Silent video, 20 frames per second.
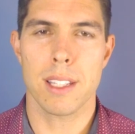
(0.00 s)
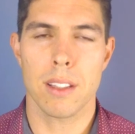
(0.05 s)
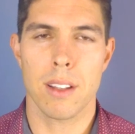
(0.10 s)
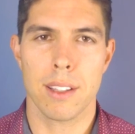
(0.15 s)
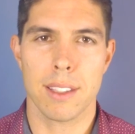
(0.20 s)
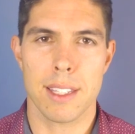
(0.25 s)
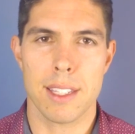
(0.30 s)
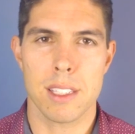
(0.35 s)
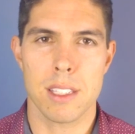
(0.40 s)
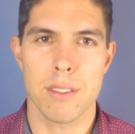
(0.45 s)

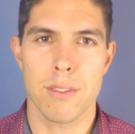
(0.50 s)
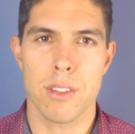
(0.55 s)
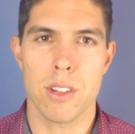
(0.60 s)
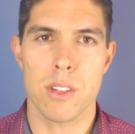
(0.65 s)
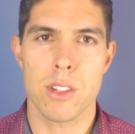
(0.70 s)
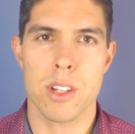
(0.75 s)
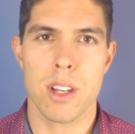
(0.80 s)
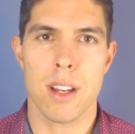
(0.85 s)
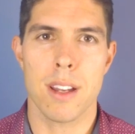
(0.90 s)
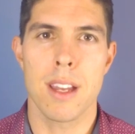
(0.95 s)
like this in
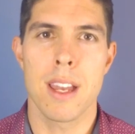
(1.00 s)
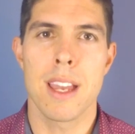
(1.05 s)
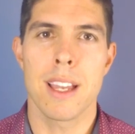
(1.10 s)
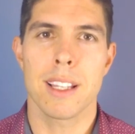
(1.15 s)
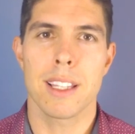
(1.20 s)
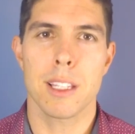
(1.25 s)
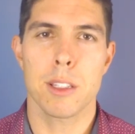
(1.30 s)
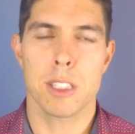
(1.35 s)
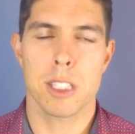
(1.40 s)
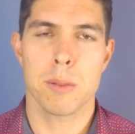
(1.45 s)
future,
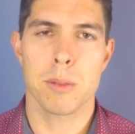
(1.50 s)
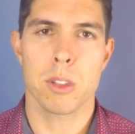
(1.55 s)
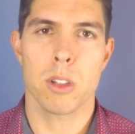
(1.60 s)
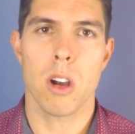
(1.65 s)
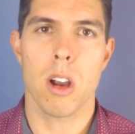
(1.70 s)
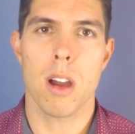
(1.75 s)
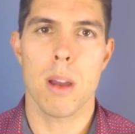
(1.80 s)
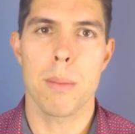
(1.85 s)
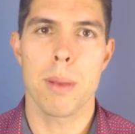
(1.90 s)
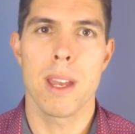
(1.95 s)
click
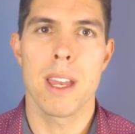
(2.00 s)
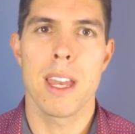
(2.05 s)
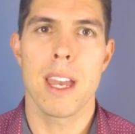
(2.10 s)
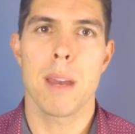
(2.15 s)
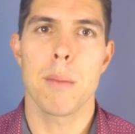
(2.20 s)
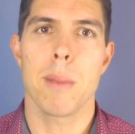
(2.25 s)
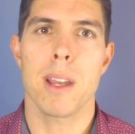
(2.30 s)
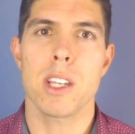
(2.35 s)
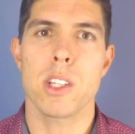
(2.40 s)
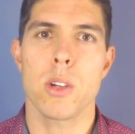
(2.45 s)
subscribe
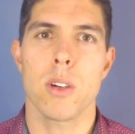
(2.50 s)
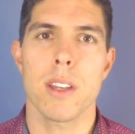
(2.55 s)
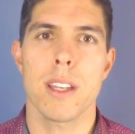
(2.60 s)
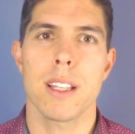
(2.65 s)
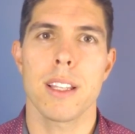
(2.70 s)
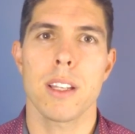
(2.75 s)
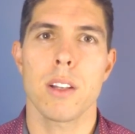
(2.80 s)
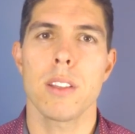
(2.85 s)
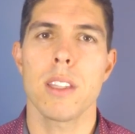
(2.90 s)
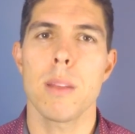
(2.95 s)
and make sure you
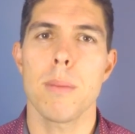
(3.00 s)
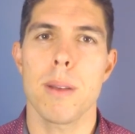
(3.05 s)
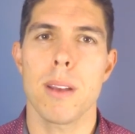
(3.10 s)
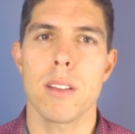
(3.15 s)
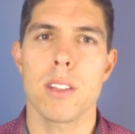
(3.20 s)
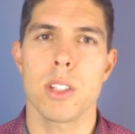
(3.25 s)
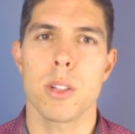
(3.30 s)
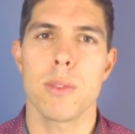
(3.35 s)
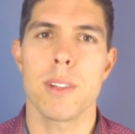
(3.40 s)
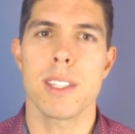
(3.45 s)
click on the
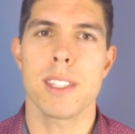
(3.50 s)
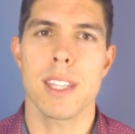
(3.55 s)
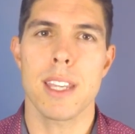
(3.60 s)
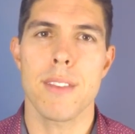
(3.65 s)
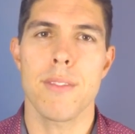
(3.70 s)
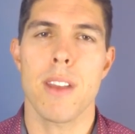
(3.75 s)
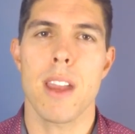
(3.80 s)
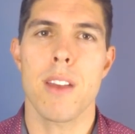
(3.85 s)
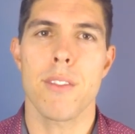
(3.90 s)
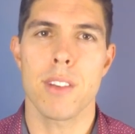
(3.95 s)
bell to
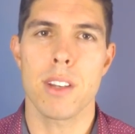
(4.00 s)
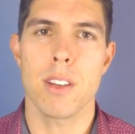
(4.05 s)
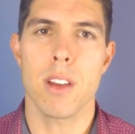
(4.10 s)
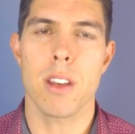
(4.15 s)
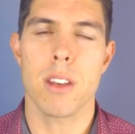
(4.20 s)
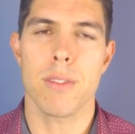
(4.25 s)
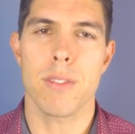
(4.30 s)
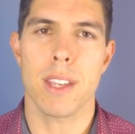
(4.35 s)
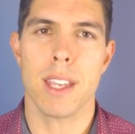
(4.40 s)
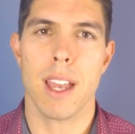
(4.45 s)
receive every
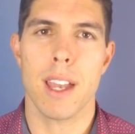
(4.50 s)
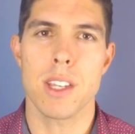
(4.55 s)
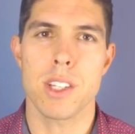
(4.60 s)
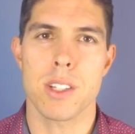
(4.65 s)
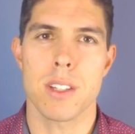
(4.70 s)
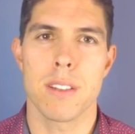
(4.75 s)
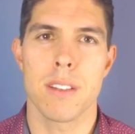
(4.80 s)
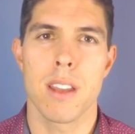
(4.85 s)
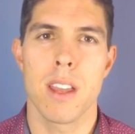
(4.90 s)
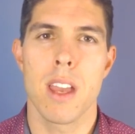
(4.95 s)

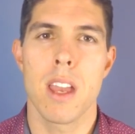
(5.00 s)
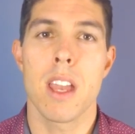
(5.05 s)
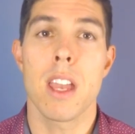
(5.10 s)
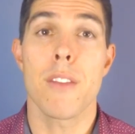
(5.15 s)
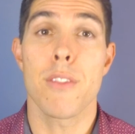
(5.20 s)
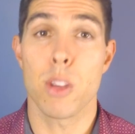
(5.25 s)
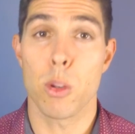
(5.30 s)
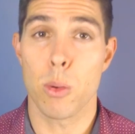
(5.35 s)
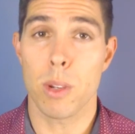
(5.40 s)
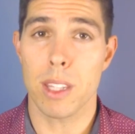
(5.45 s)
notification.
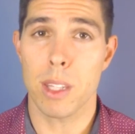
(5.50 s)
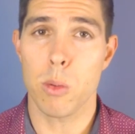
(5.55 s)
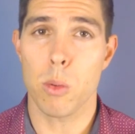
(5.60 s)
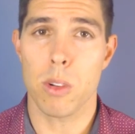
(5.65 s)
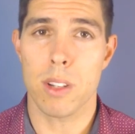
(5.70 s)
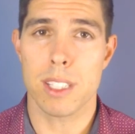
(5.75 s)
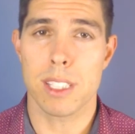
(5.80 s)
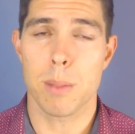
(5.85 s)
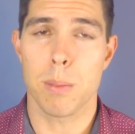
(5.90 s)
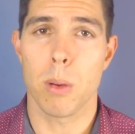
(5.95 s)
If you really
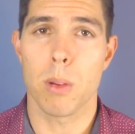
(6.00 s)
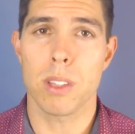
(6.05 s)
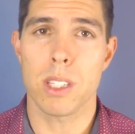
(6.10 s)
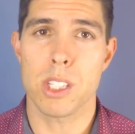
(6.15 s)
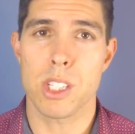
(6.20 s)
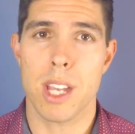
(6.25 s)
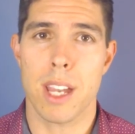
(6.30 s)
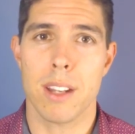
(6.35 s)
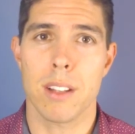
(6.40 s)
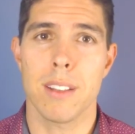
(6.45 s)
want to support the
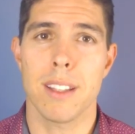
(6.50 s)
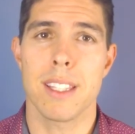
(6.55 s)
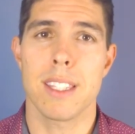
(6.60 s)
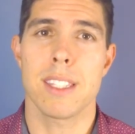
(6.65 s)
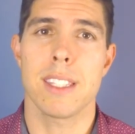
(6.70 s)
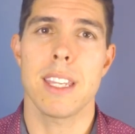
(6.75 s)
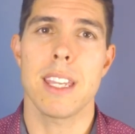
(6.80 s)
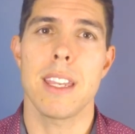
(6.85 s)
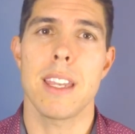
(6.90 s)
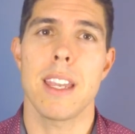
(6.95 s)
channel and
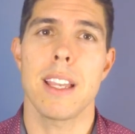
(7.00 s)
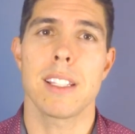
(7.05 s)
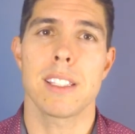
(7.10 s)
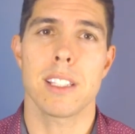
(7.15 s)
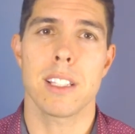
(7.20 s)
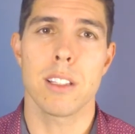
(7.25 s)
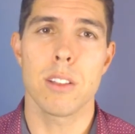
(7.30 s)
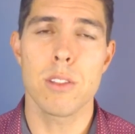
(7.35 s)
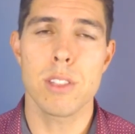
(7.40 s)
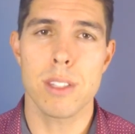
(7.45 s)
see
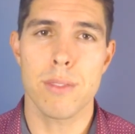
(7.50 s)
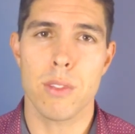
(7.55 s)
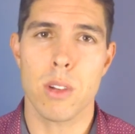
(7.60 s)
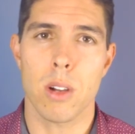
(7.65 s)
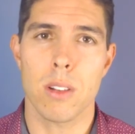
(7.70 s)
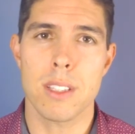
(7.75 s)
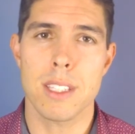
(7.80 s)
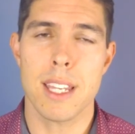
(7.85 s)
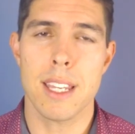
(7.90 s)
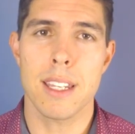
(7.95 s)
exclusive
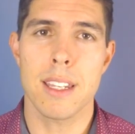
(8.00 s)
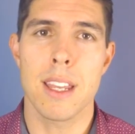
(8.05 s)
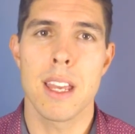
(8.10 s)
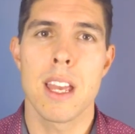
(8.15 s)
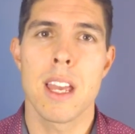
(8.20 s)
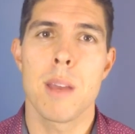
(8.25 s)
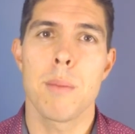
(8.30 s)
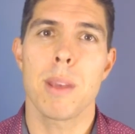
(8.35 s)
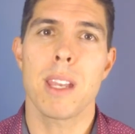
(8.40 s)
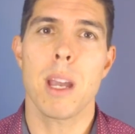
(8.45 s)
content,
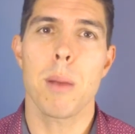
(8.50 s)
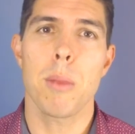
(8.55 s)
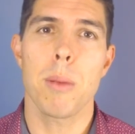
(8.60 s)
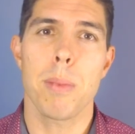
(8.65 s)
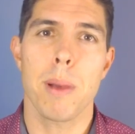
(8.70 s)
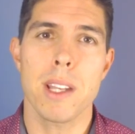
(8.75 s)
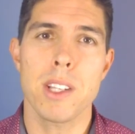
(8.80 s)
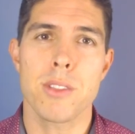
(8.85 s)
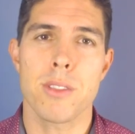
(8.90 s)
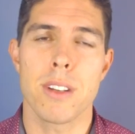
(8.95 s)
become a
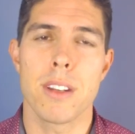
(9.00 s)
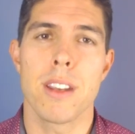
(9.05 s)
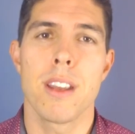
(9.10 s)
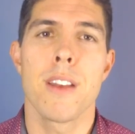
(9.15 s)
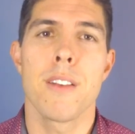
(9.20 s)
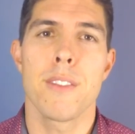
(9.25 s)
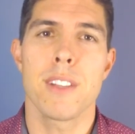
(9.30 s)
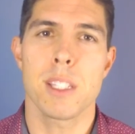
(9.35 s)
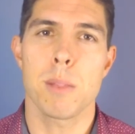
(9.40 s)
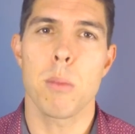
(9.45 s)
patron.
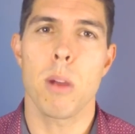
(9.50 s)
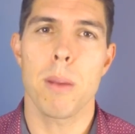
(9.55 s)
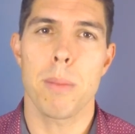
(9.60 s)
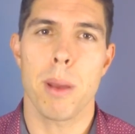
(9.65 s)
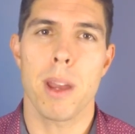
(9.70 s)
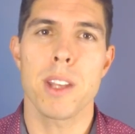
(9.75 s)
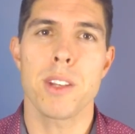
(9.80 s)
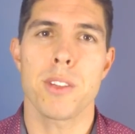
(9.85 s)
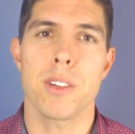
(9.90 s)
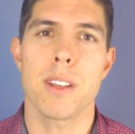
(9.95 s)
Visit my
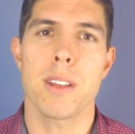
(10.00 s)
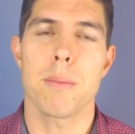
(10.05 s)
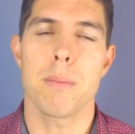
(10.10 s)
Patreon